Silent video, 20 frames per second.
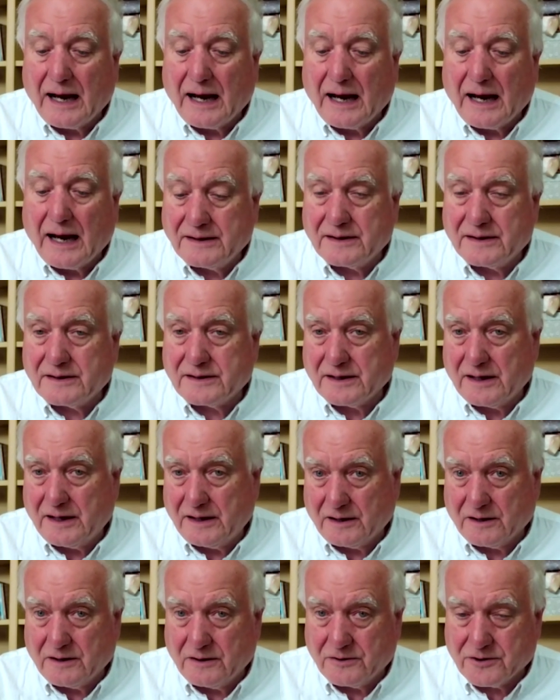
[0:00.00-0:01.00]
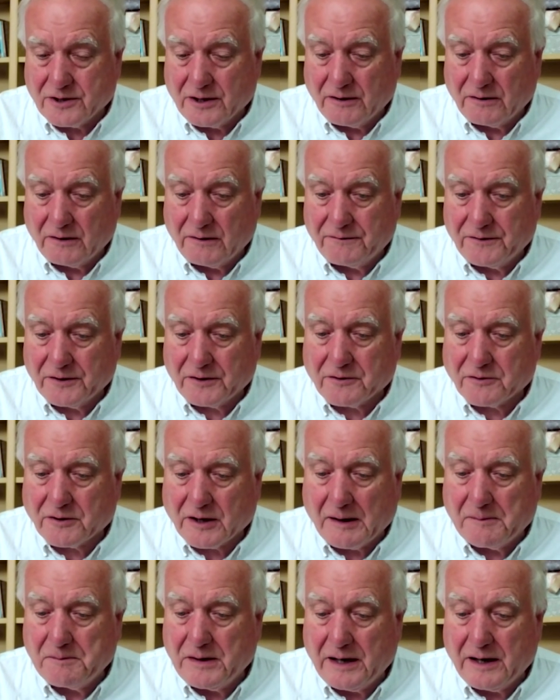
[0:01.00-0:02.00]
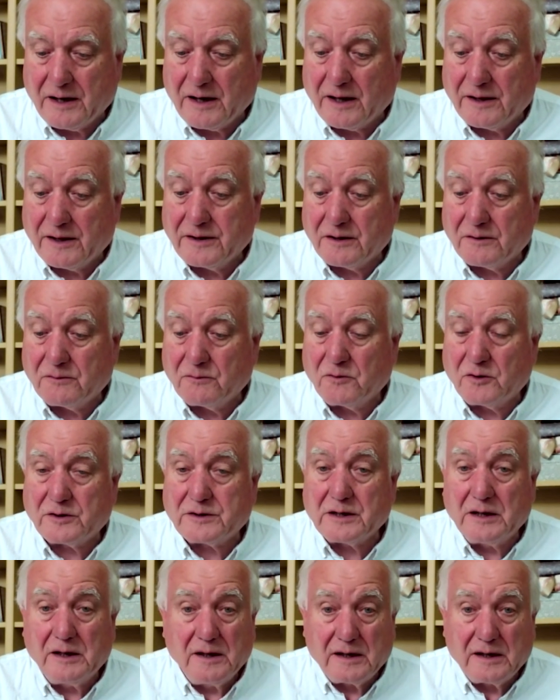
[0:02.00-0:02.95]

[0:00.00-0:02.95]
and in control of the Crimea, and that would